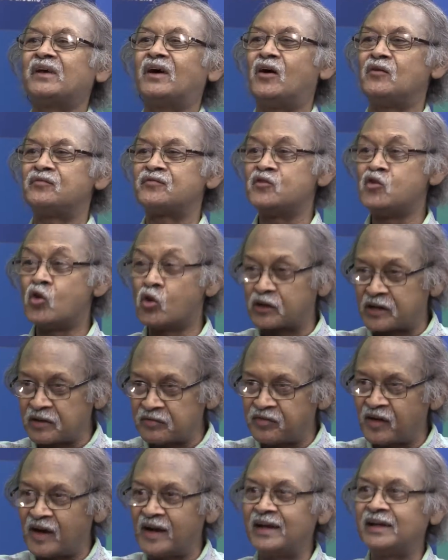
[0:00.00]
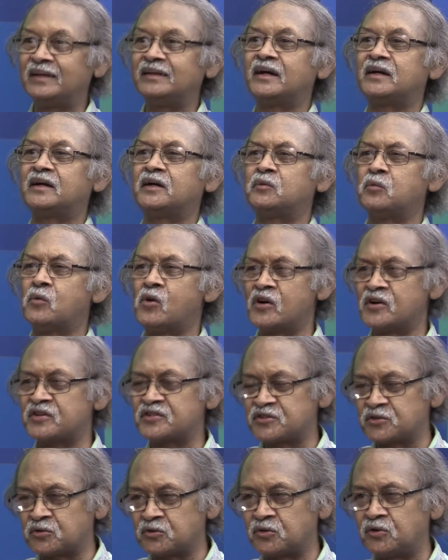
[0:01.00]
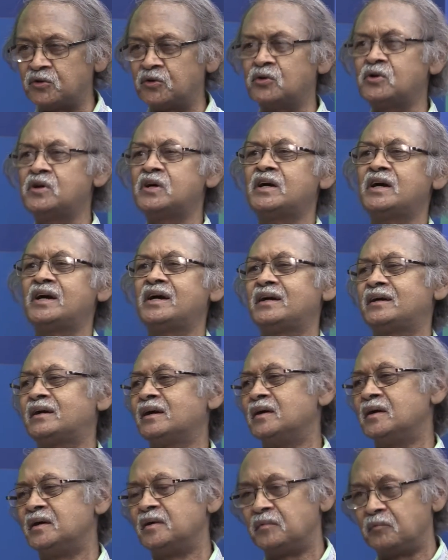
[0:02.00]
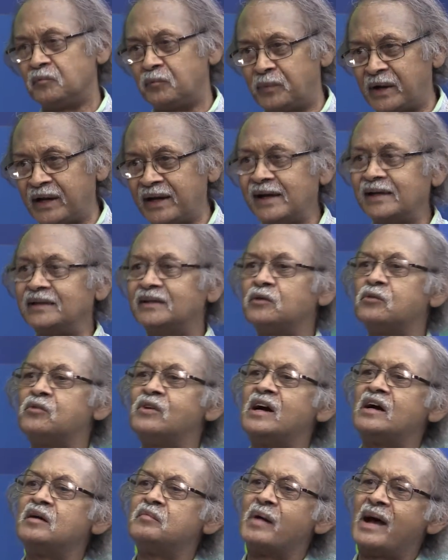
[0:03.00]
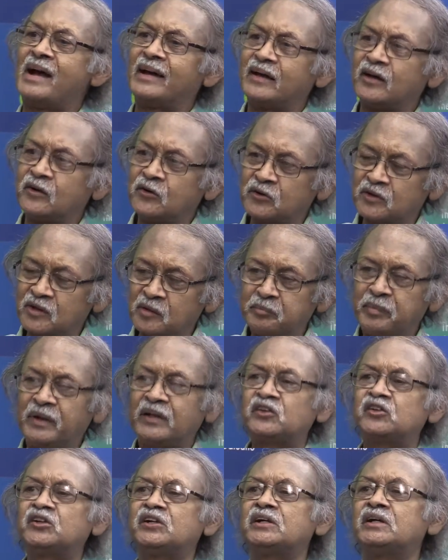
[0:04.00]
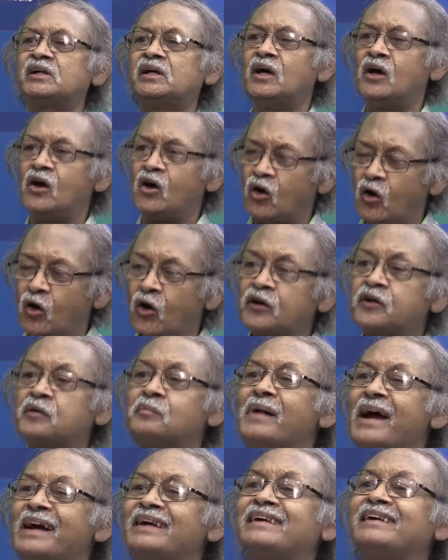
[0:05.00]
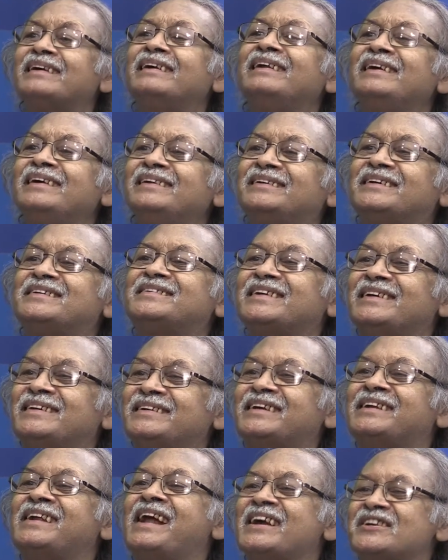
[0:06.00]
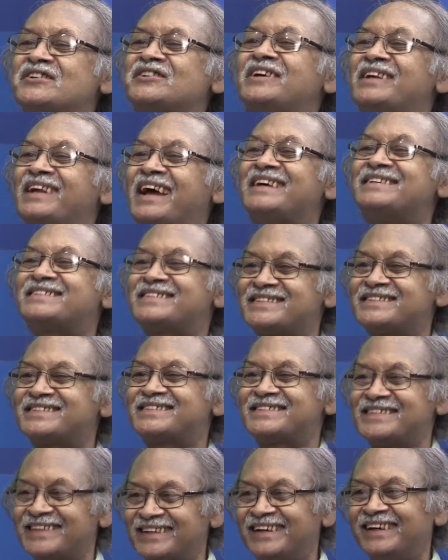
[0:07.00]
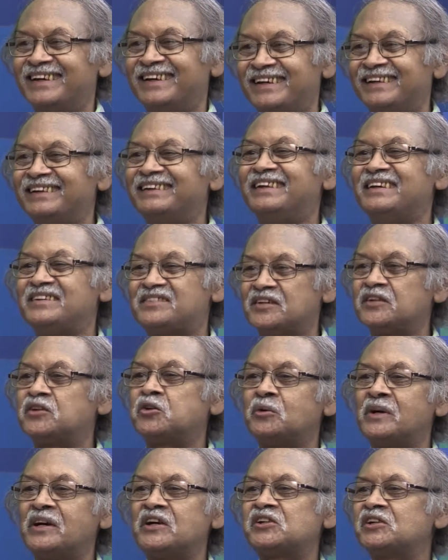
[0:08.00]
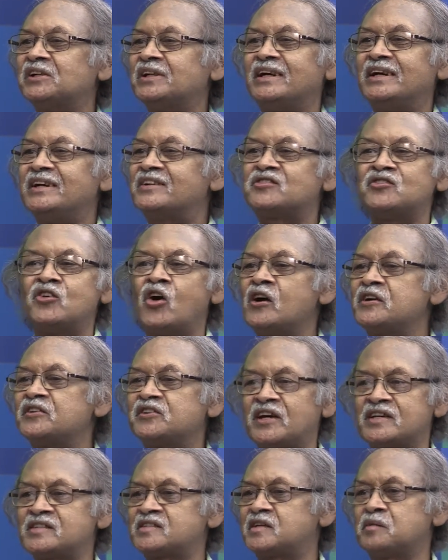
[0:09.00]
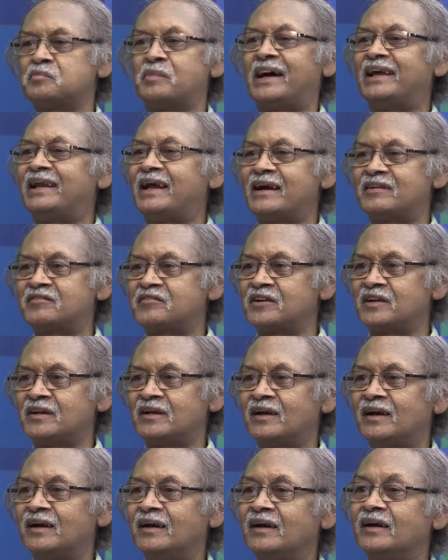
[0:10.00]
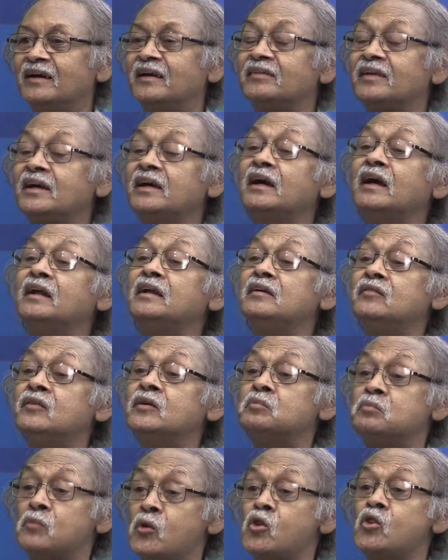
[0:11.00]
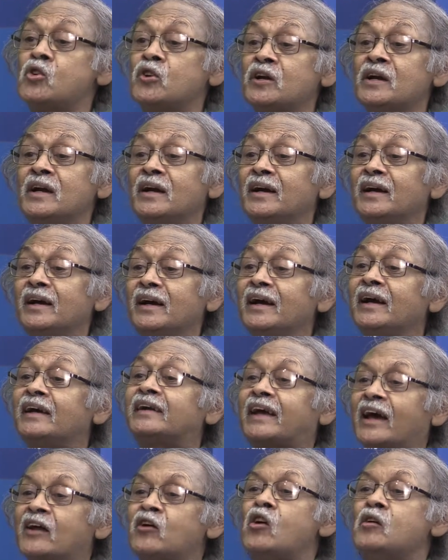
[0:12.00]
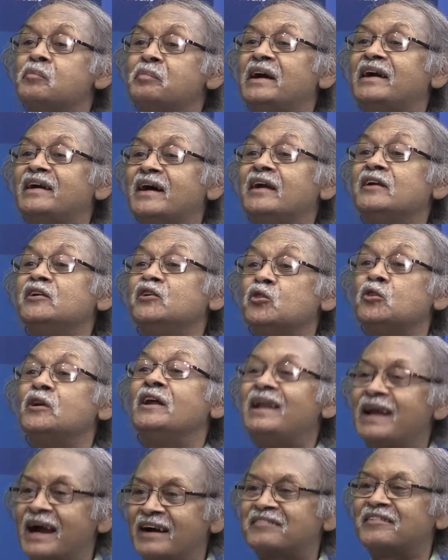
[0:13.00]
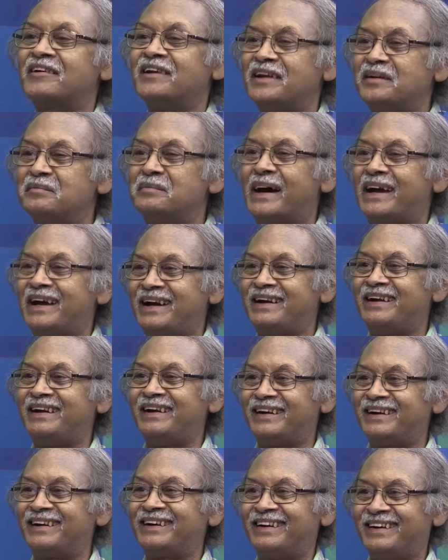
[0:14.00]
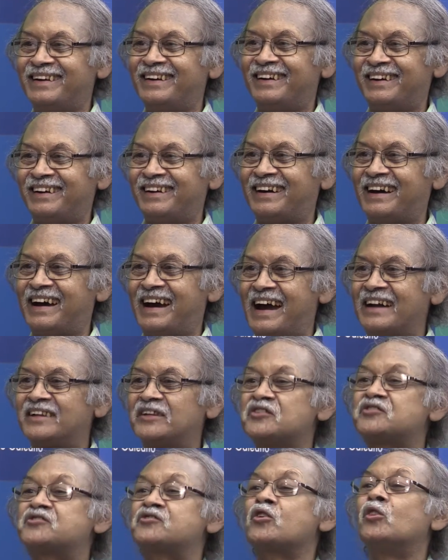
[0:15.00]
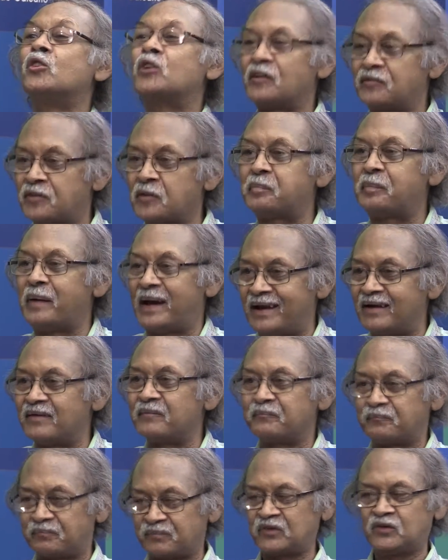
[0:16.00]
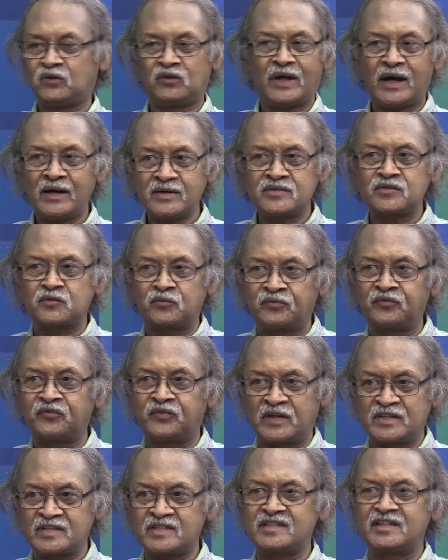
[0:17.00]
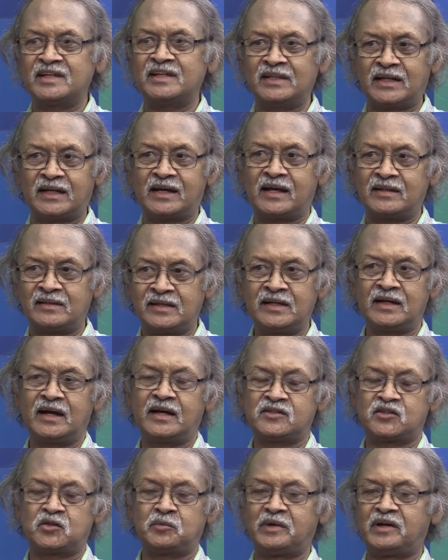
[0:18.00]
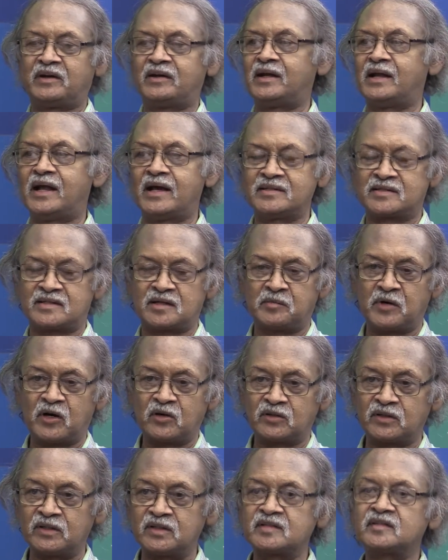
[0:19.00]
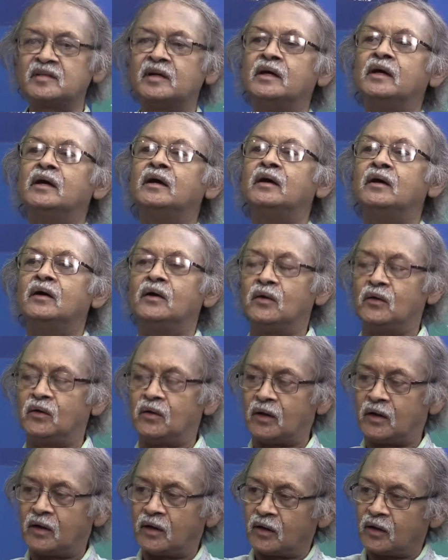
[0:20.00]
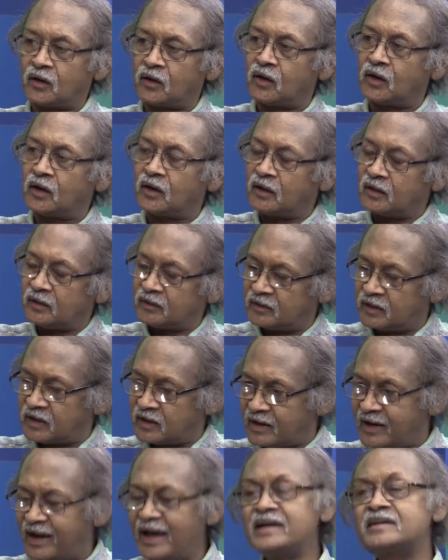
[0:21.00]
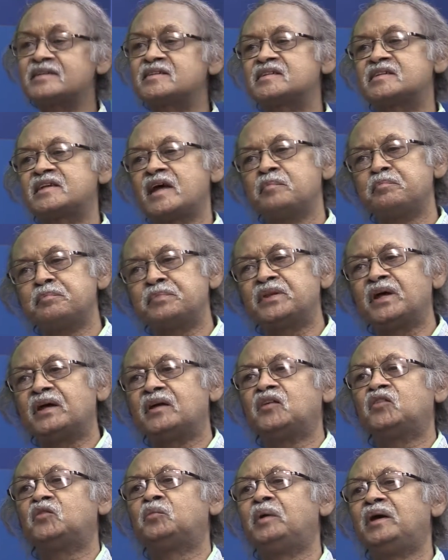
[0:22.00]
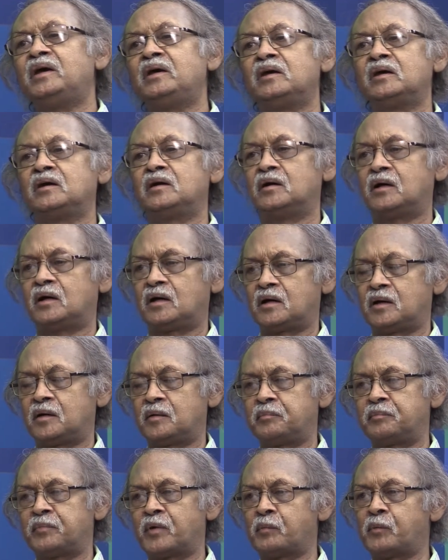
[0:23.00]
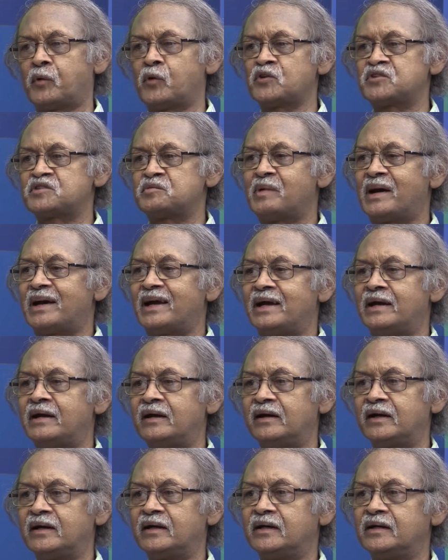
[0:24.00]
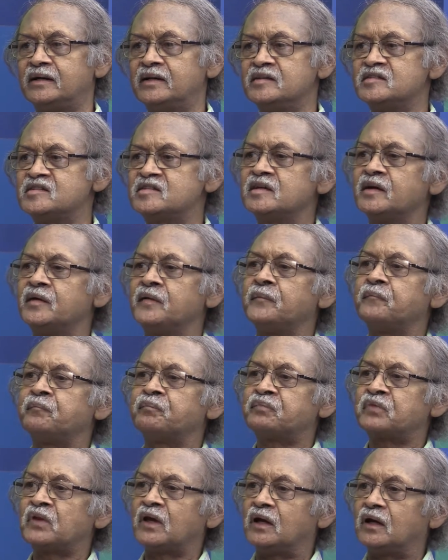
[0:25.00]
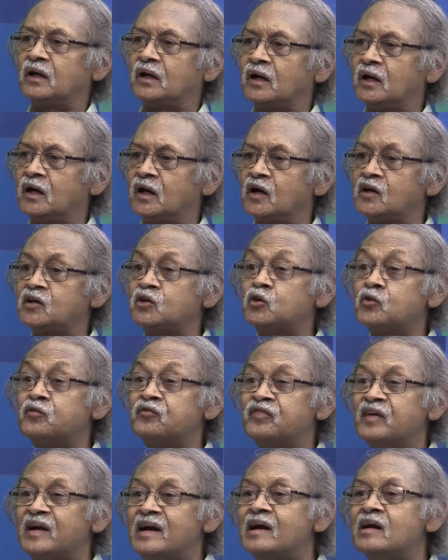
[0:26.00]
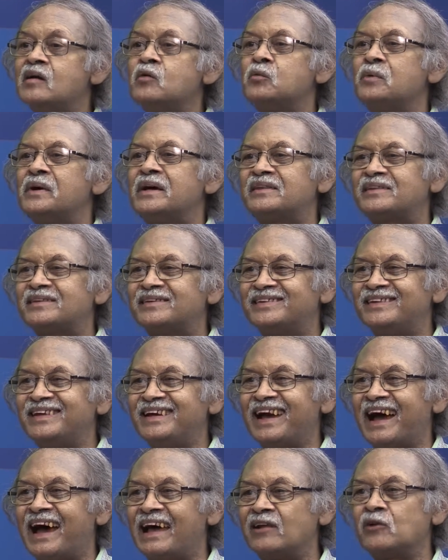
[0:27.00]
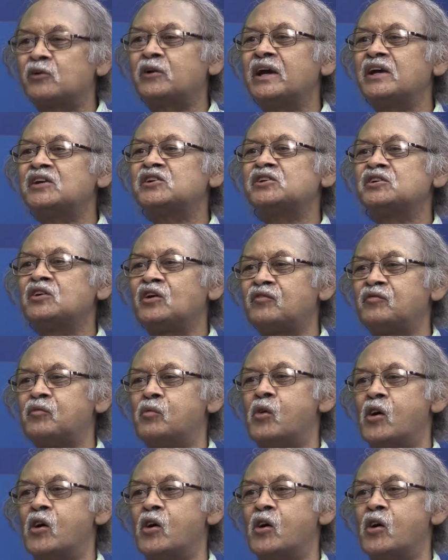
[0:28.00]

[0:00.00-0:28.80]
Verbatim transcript: of notifying that it wants to do it, bringing the World Bank into the picture. Automatically this internationalizes the situation, it is not just a bilateral thing and even more it cannot be done unilaterally by India uh, at the stroke of a pen. So that's first thing that I think has to be realized about this. Uh, the next step that is being uh, proposed by India is uh, to fiddle with the allocation of